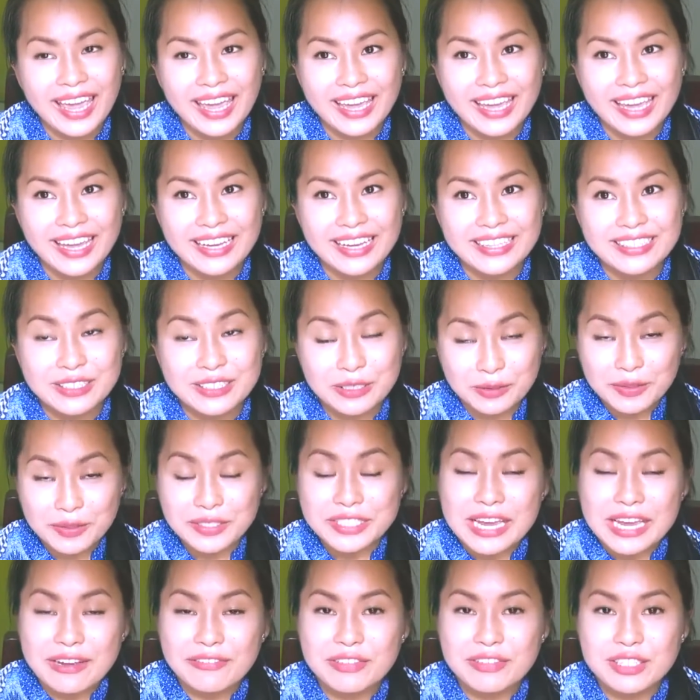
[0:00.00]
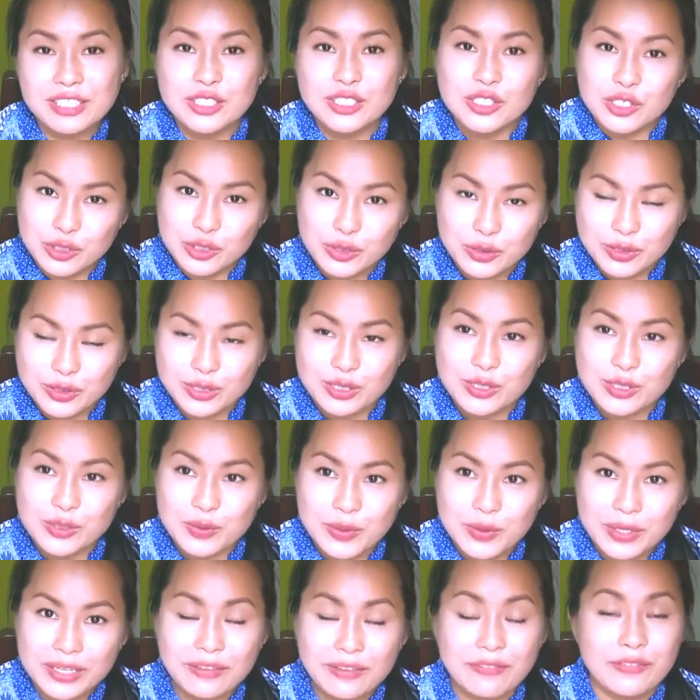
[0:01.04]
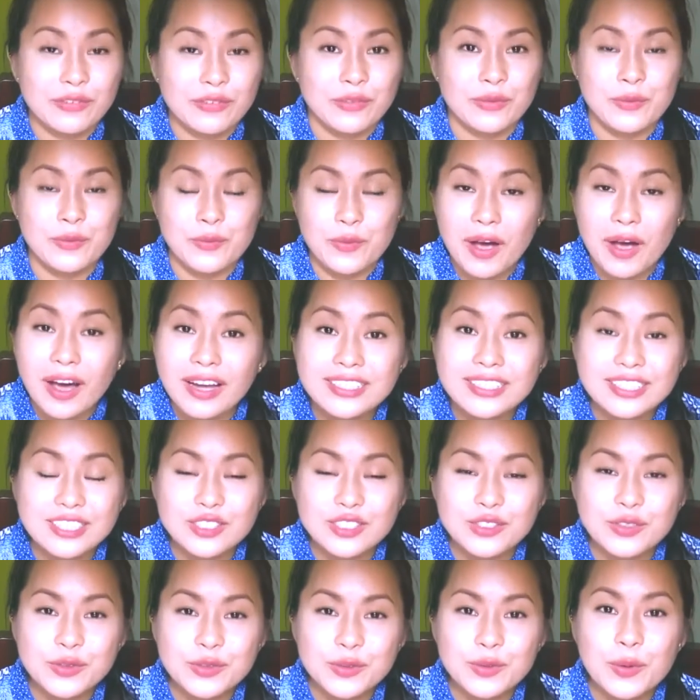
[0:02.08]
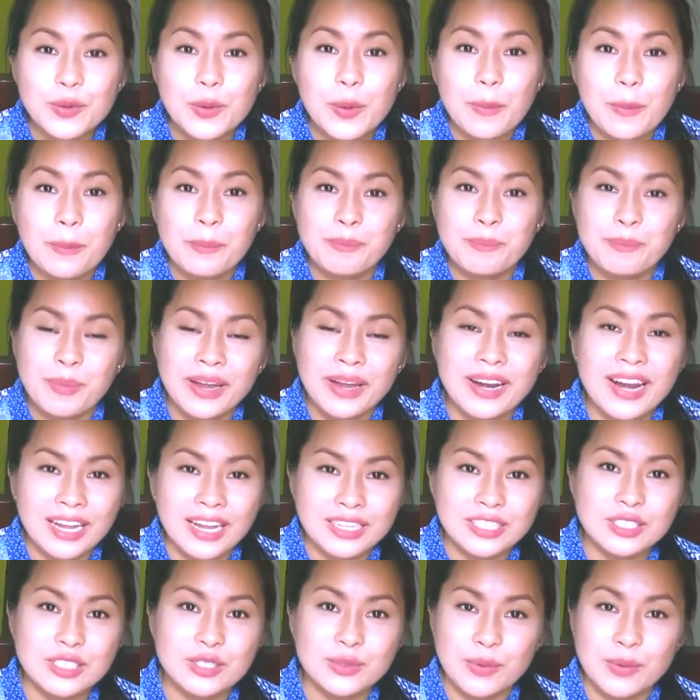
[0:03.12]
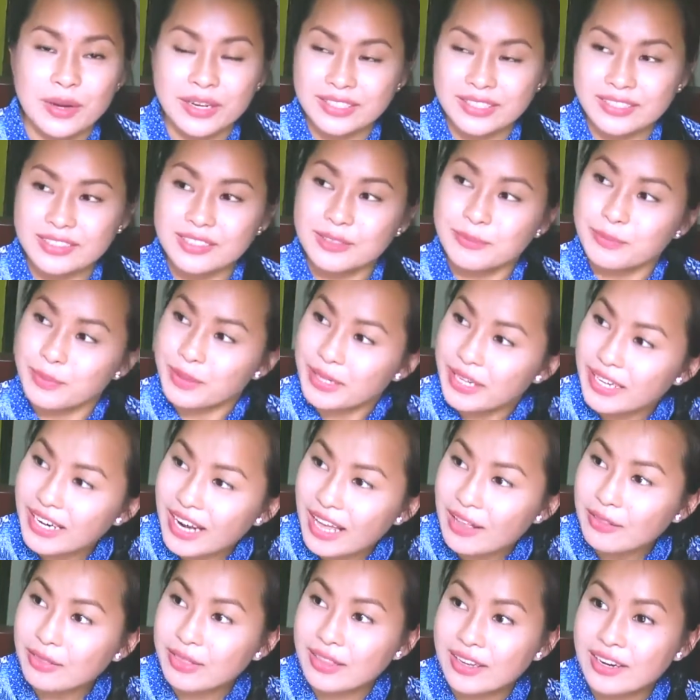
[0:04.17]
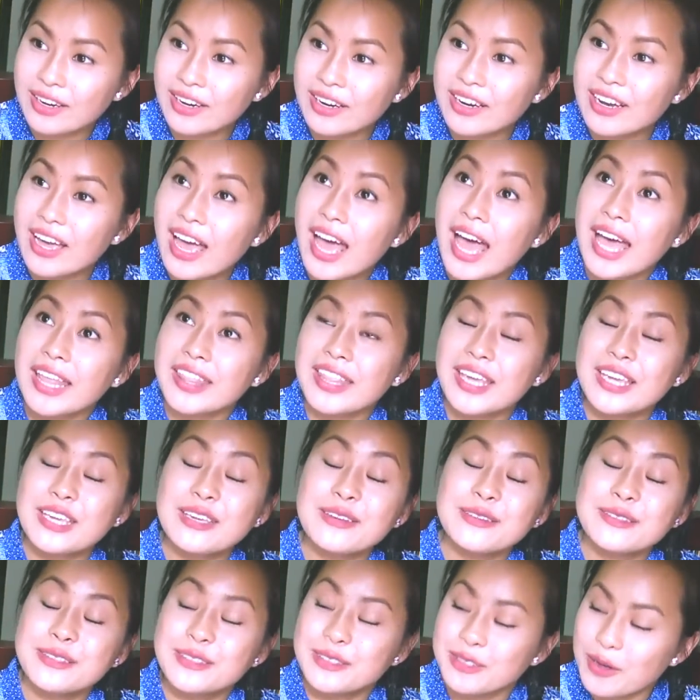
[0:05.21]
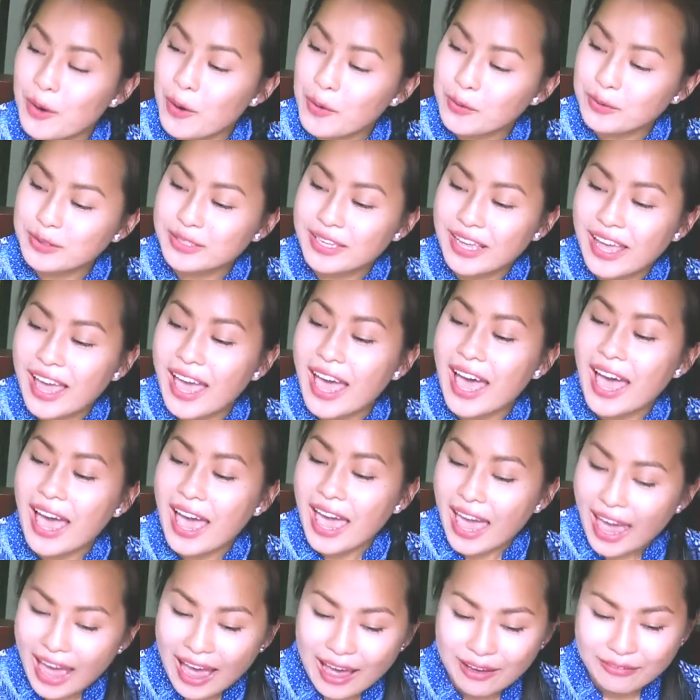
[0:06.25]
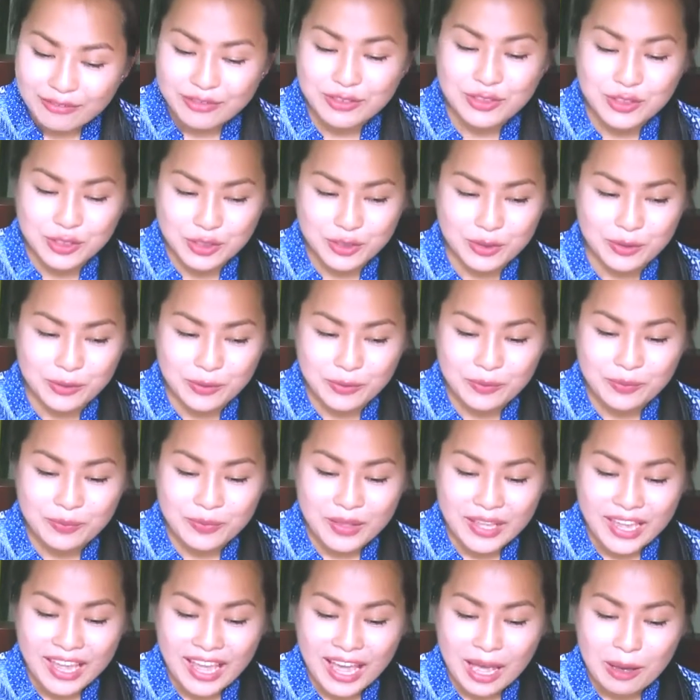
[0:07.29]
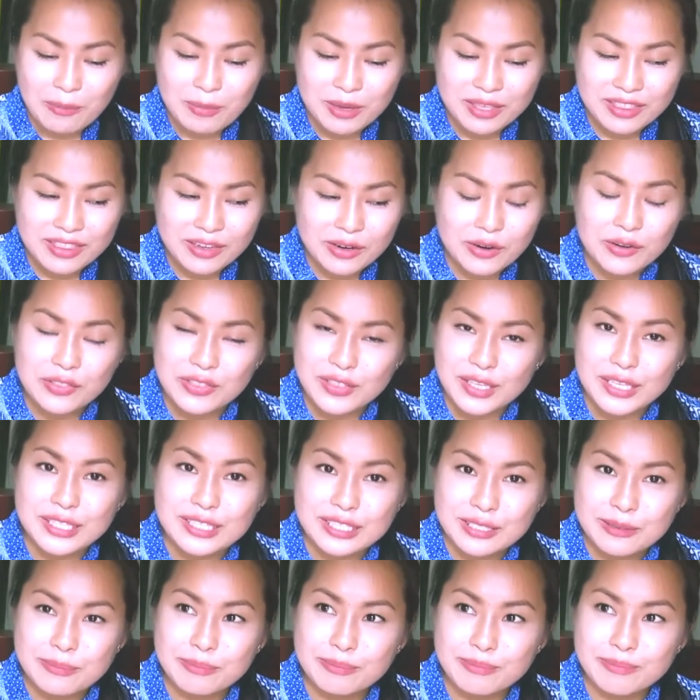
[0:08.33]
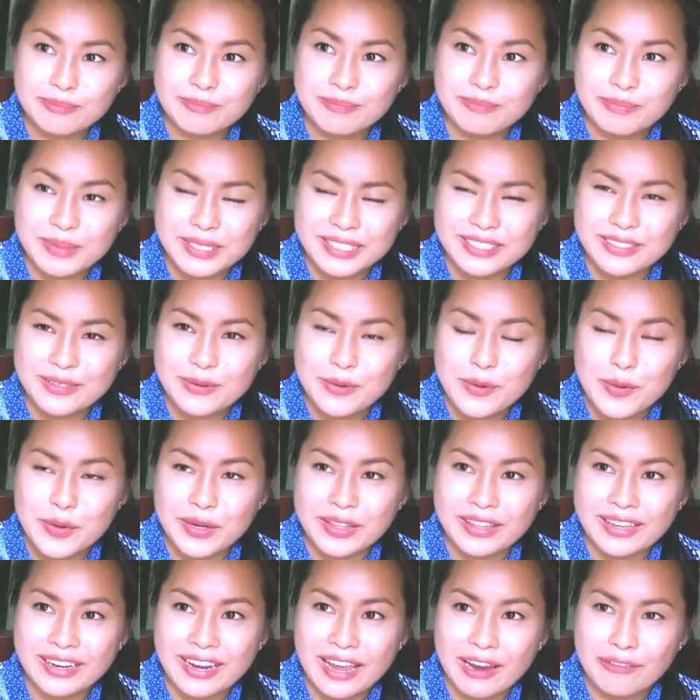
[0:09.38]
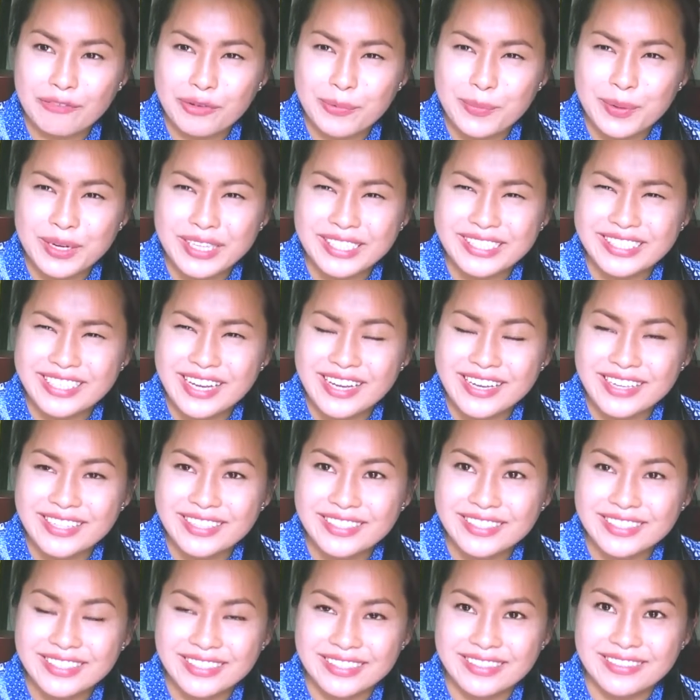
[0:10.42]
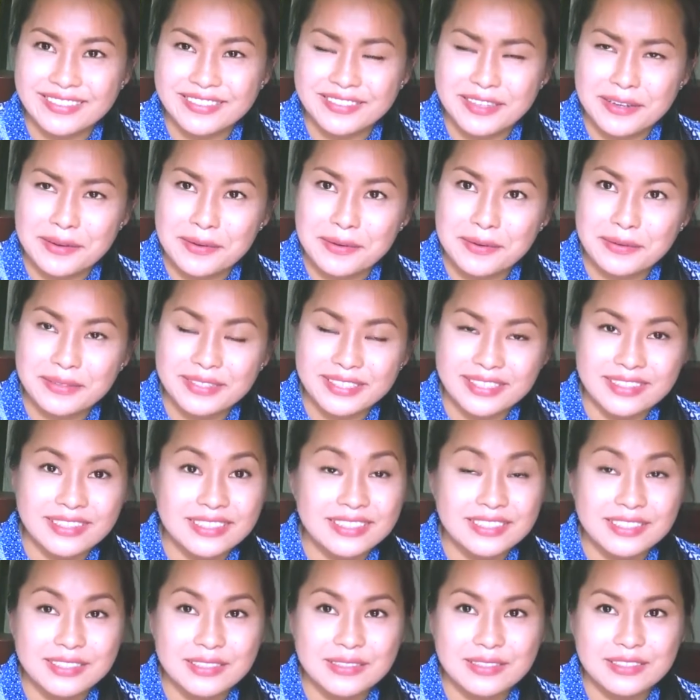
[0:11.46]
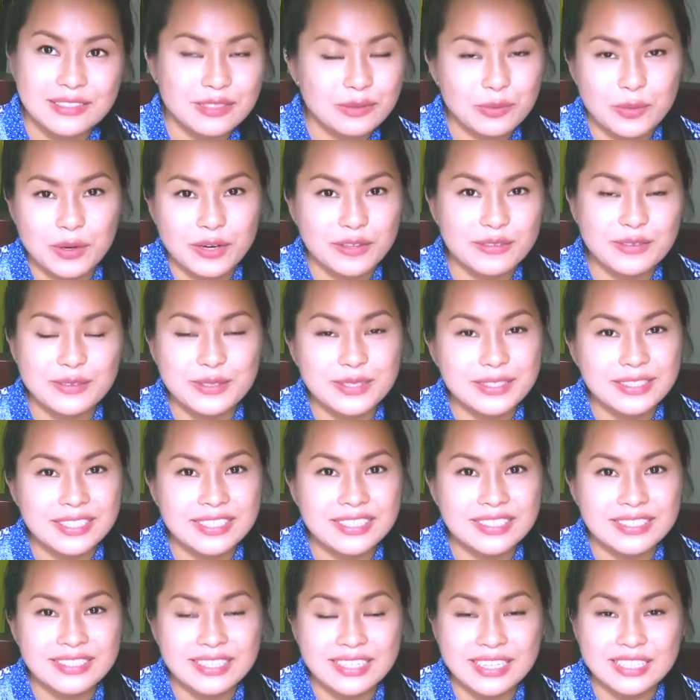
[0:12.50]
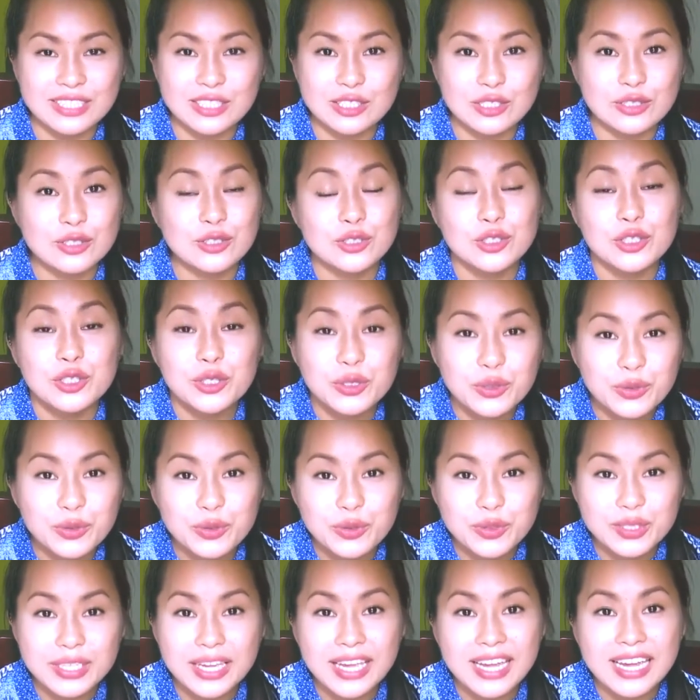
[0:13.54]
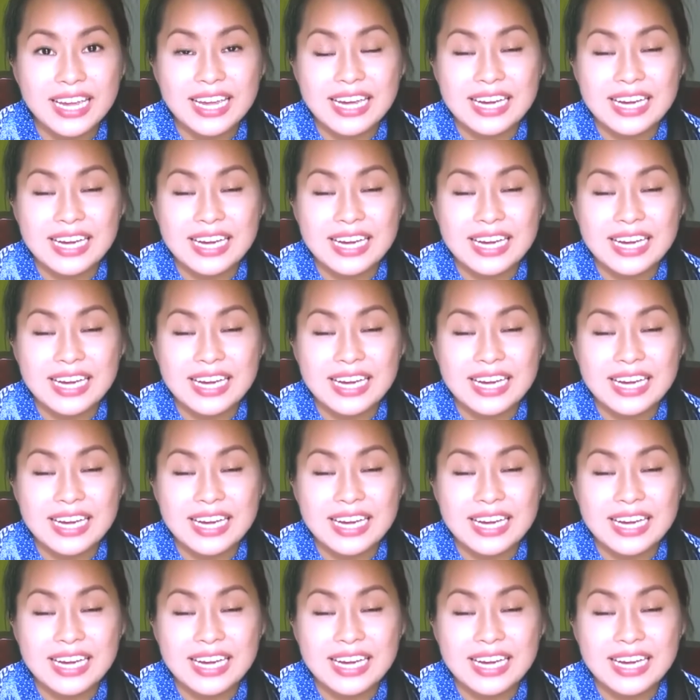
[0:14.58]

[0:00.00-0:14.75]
And you can definitely choose to do it if you want to, but I just wanted to put it out there that you don't have to. I mean, there are things in Peace Corps that everybody does and don't, and this is just one of those things that I just choose